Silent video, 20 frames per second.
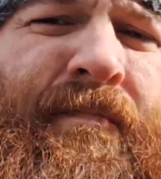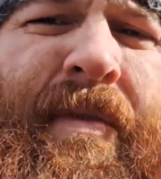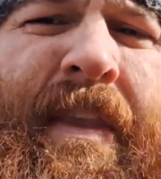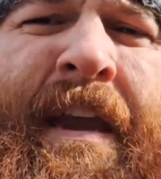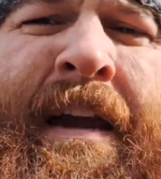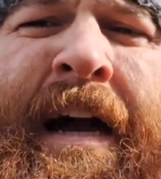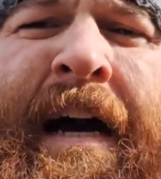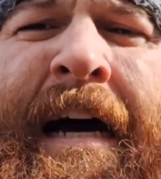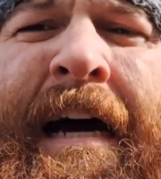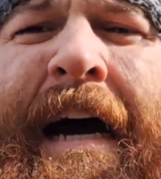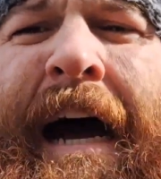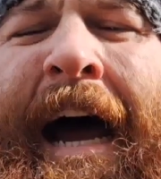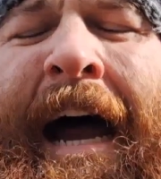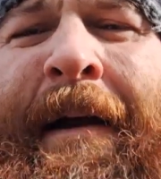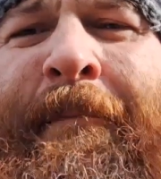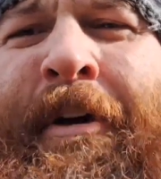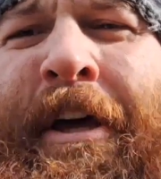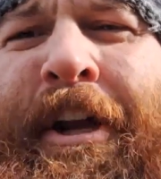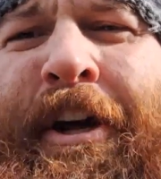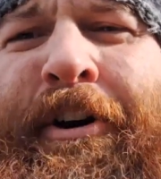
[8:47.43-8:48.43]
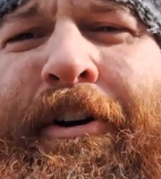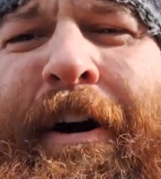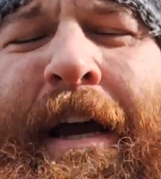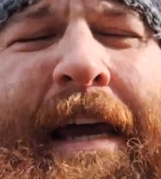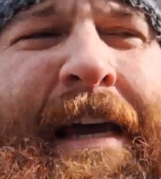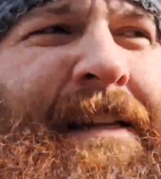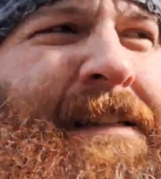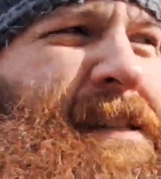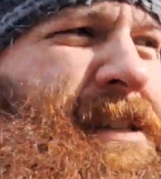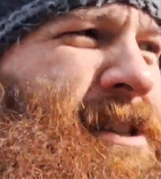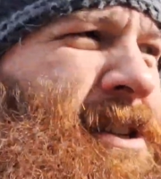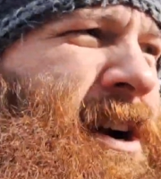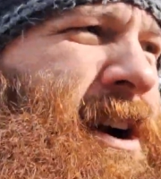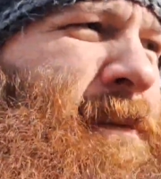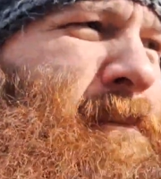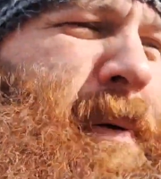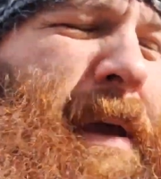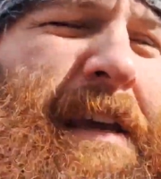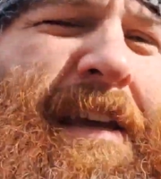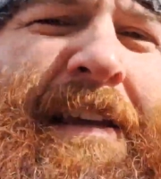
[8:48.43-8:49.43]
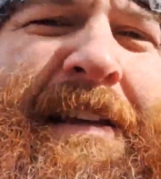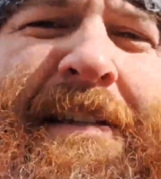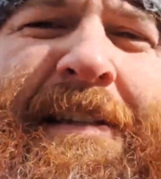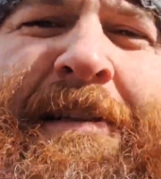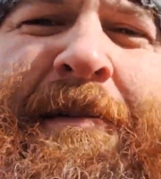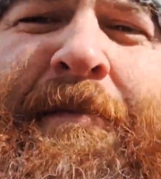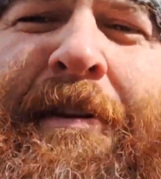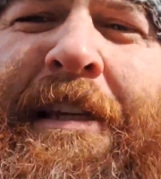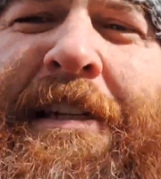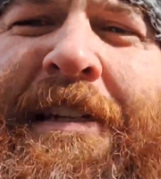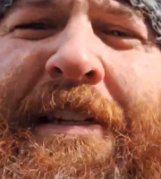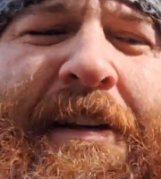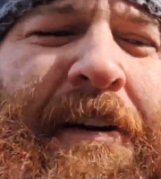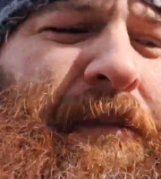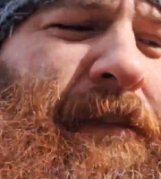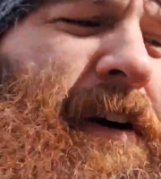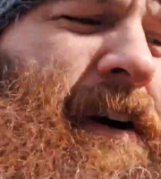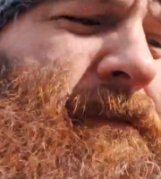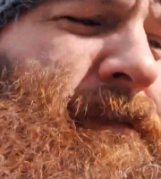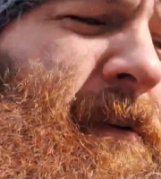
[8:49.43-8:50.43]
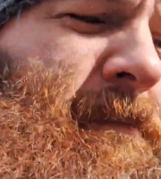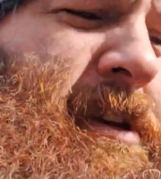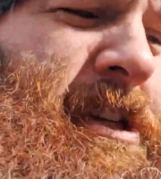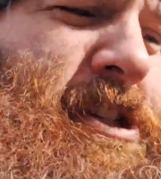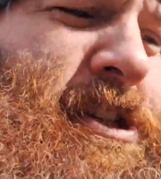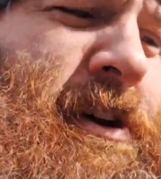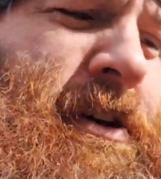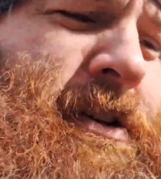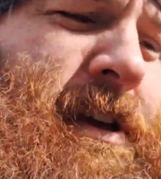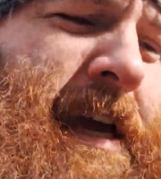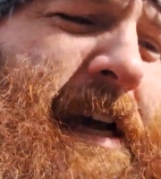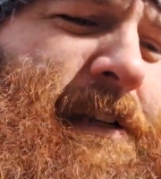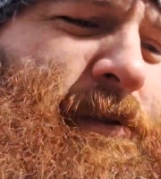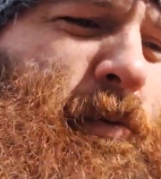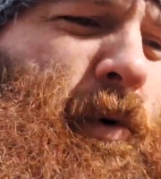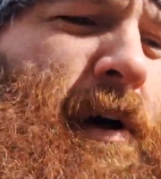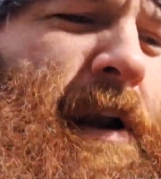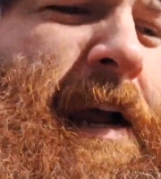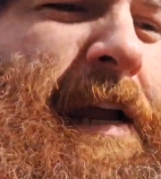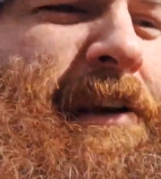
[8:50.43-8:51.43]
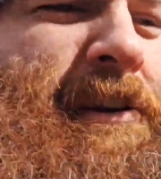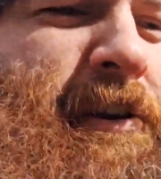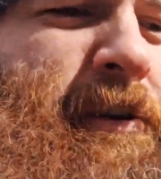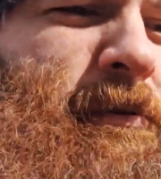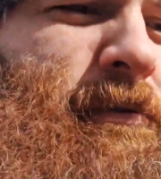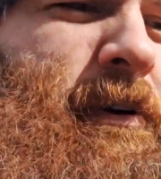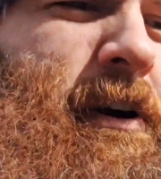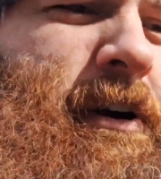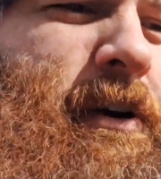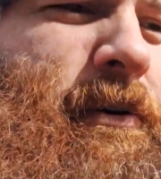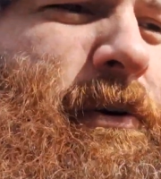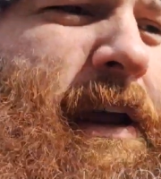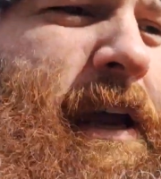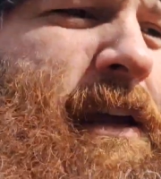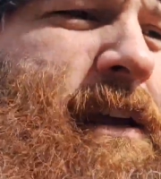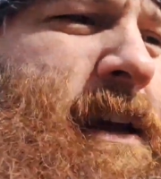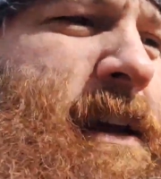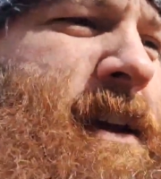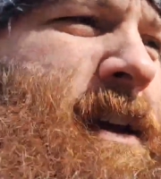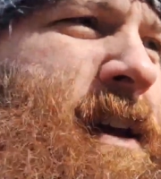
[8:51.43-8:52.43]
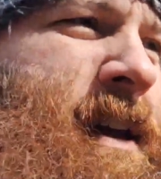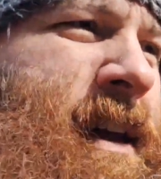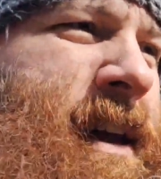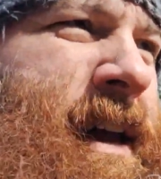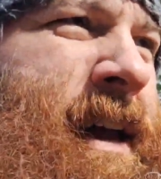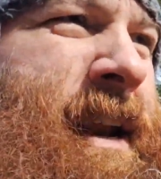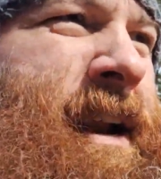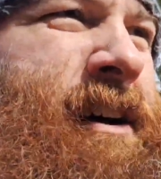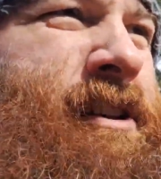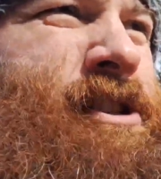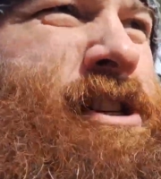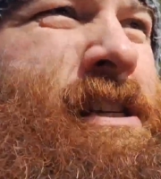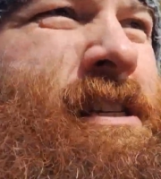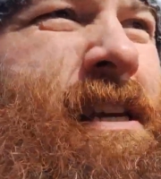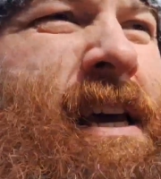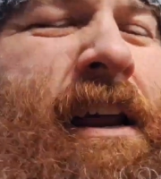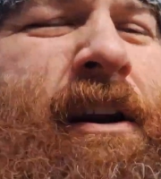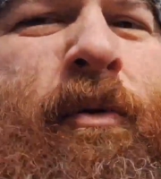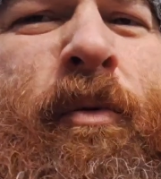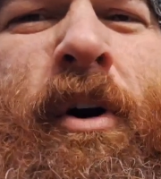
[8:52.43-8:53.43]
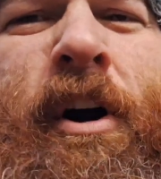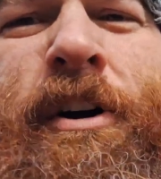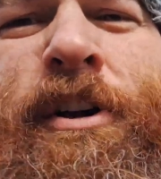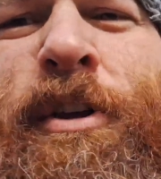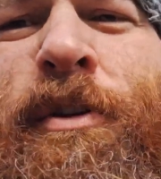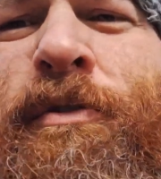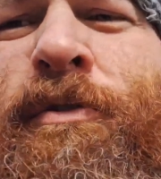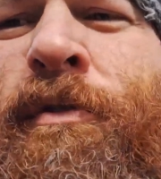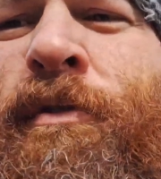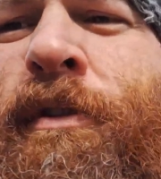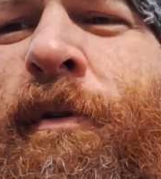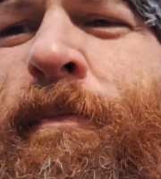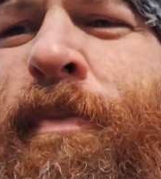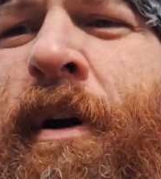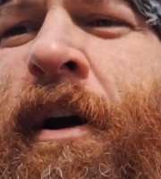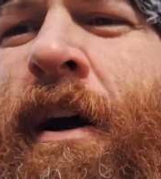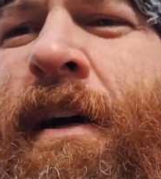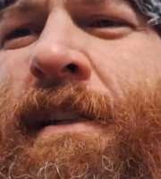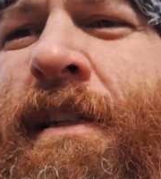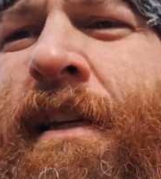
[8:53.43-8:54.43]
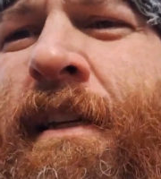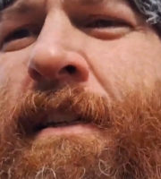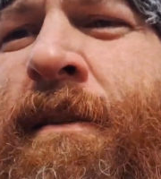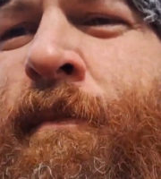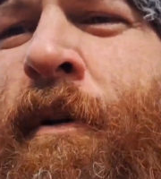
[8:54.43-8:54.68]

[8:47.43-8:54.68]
I'm going to go ahead and start picking some of this stuff off. Let me show you guys what I do real quick, and I'll just kind of walk you through the process.